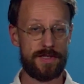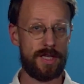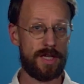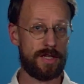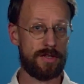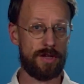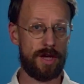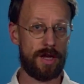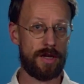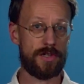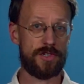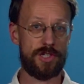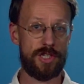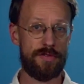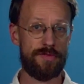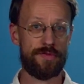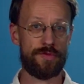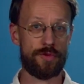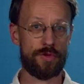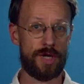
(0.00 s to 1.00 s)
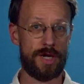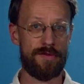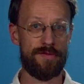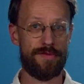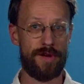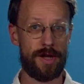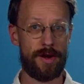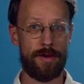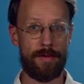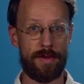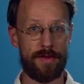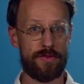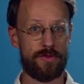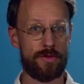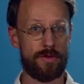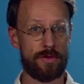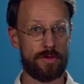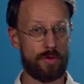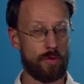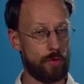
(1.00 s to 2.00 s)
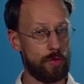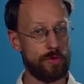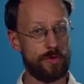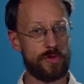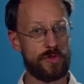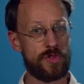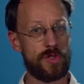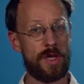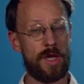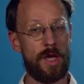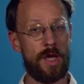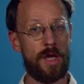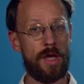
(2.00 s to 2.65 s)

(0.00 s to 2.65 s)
technology for environmental goals,